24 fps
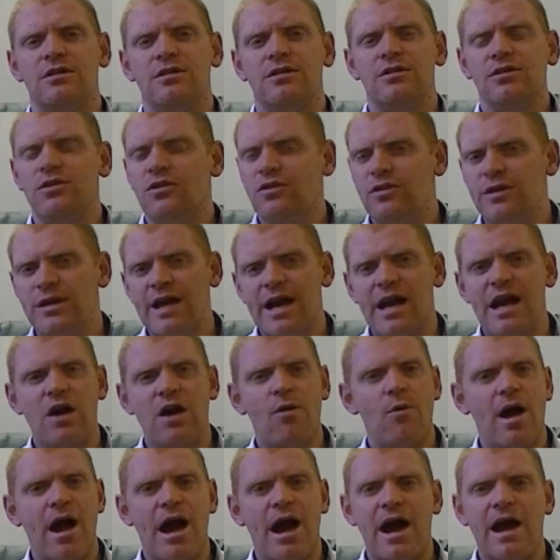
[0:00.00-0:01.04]
You're
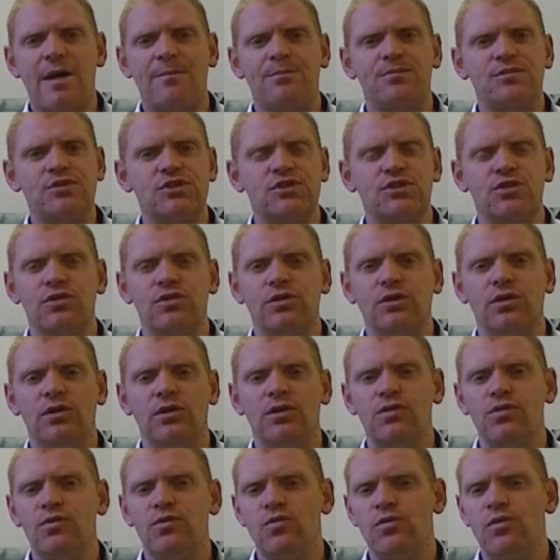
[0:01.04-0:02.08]
now
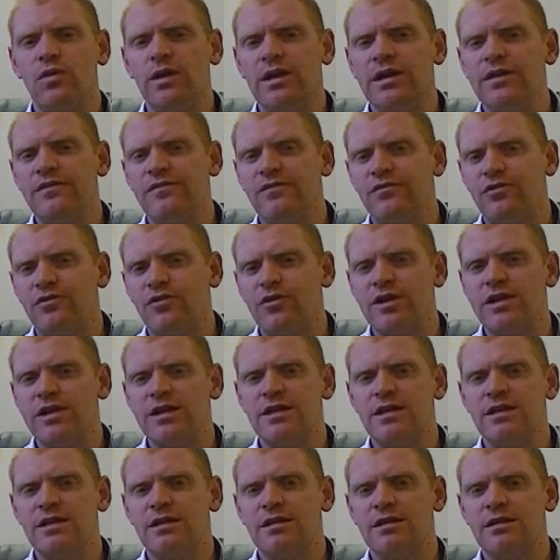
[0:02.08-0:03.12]
absolutely free
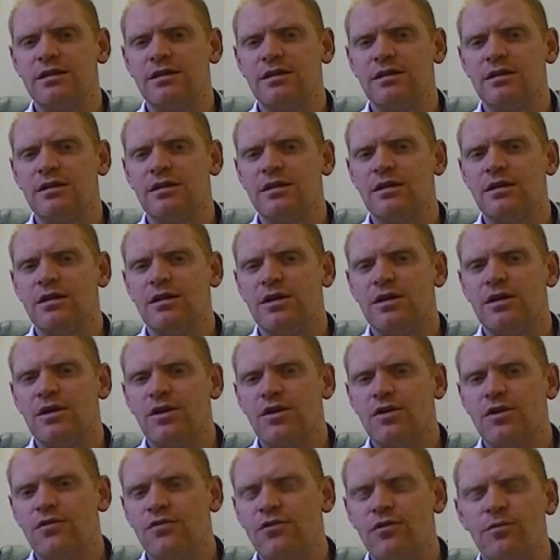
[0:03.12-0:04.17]

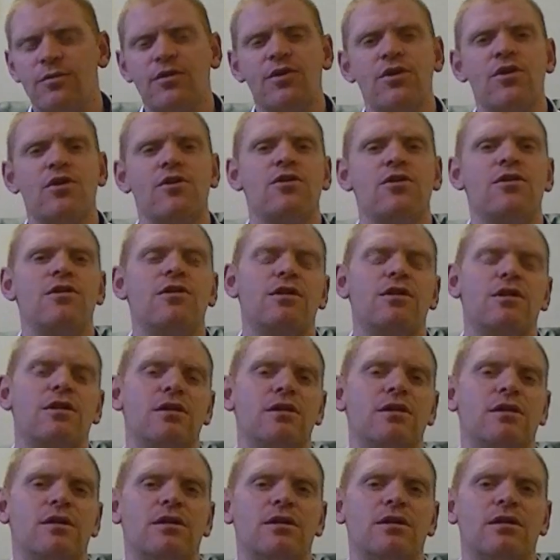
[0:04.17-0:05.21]
from coke.
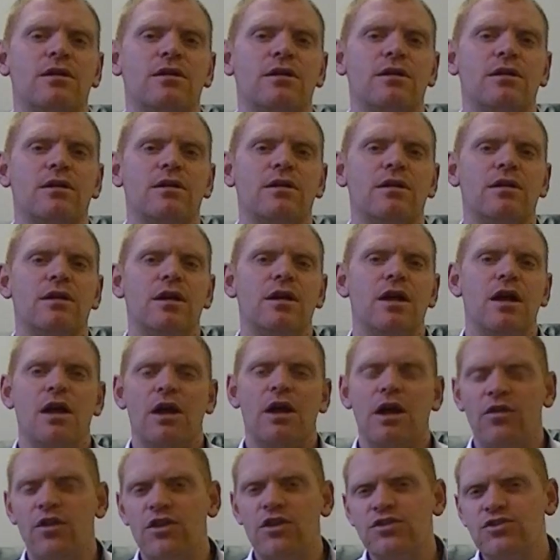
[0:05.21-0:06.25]

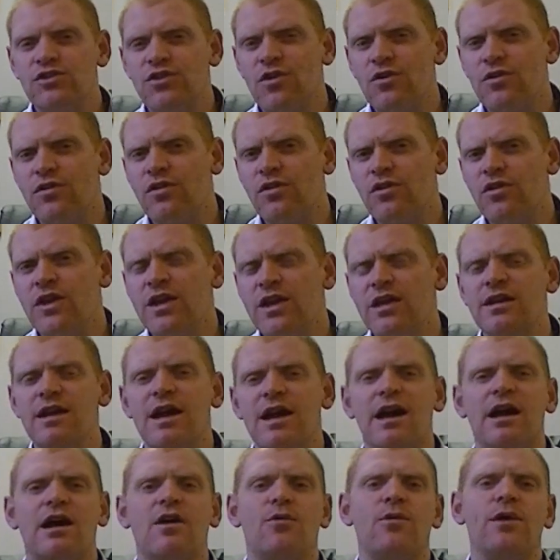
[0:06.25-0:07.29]
And there's nothing
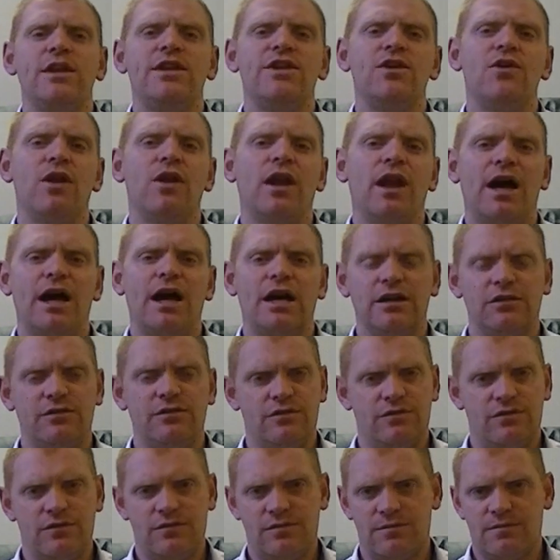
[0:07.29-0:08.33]
now in your life,
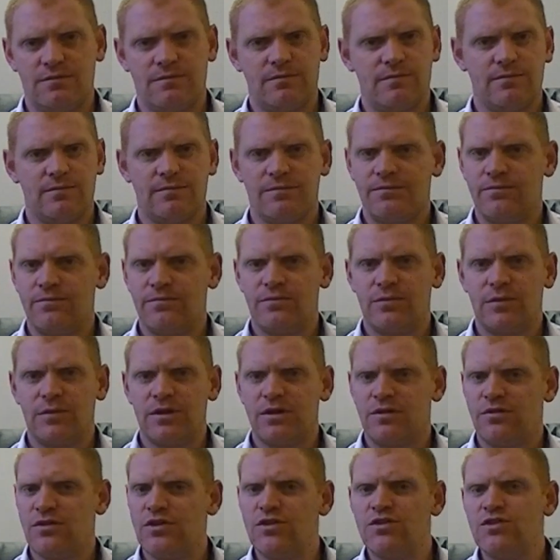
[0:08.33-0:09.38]

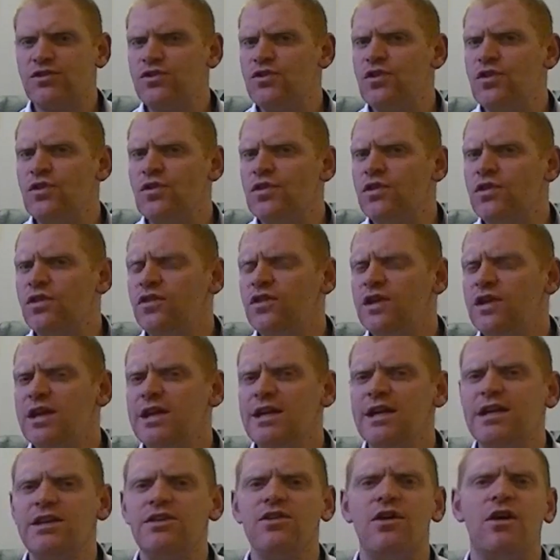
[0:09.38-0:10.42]
there's
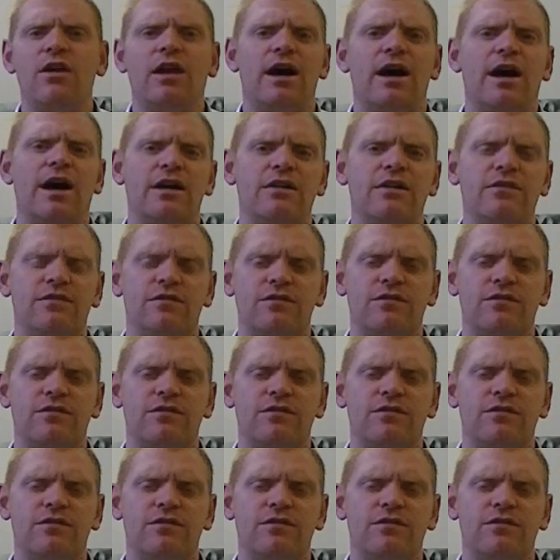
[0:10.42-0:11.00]
nothing in your life